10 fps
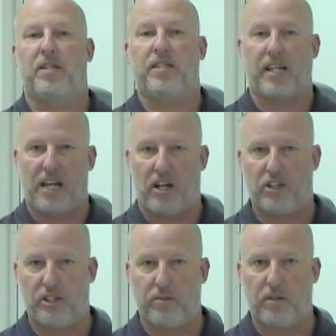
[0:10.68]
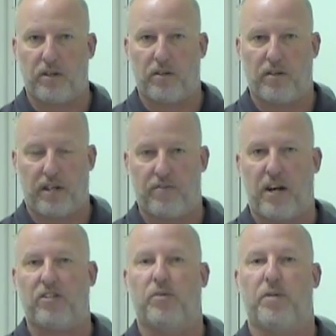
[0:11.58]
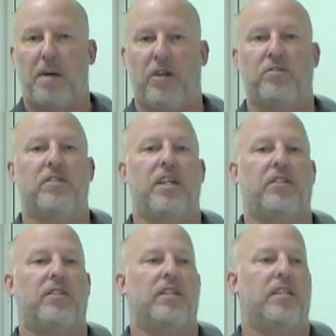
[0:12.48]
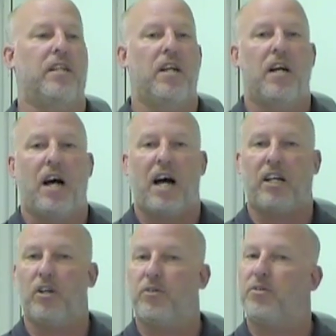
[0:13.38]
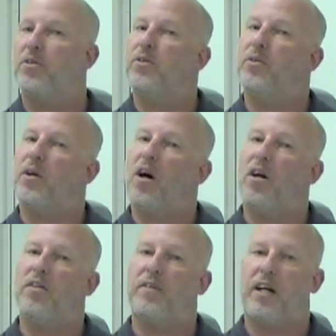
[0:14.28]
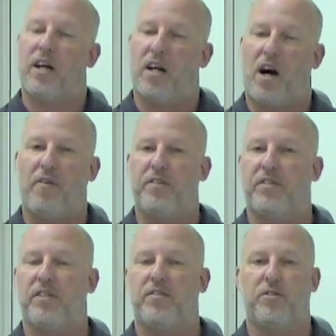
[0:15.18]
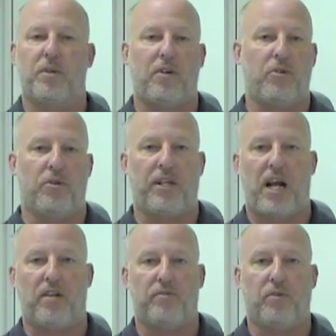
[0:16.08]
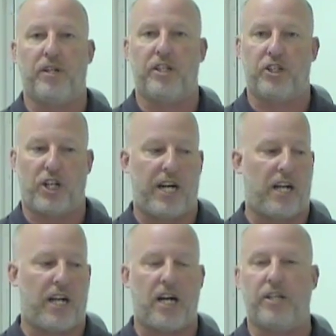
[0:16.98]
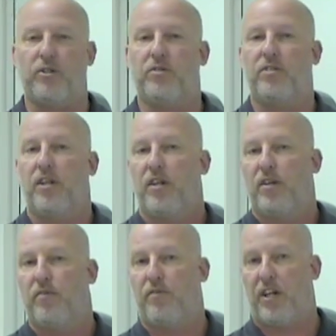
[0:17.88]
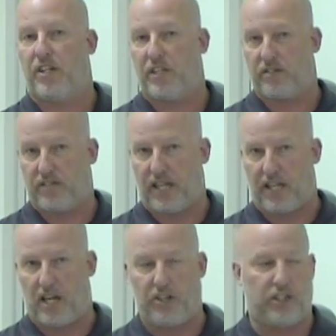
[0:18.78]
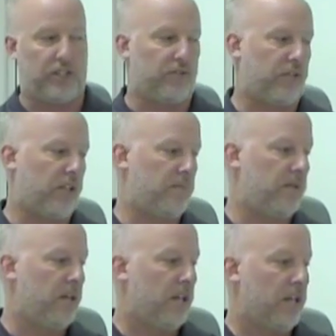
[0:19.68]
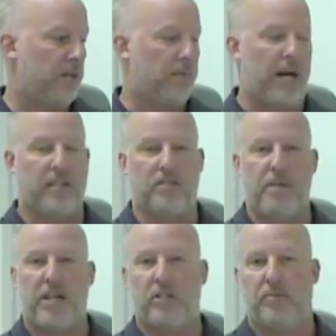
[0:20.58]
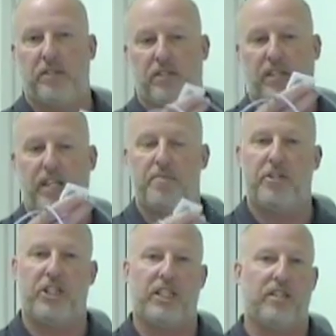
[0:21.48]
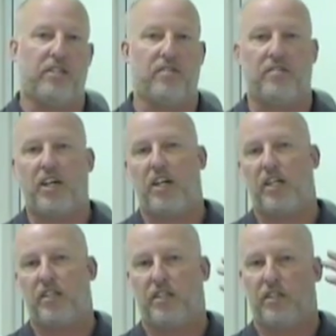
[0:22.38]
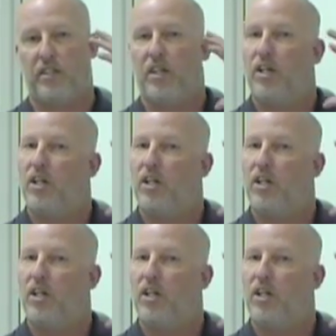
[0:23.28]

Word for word: a technology uh, advisor with Patterson Dental, and I go through all uh, offices throughout Northern California and train on how to use various technologies from the practice management to imaging to CEREC to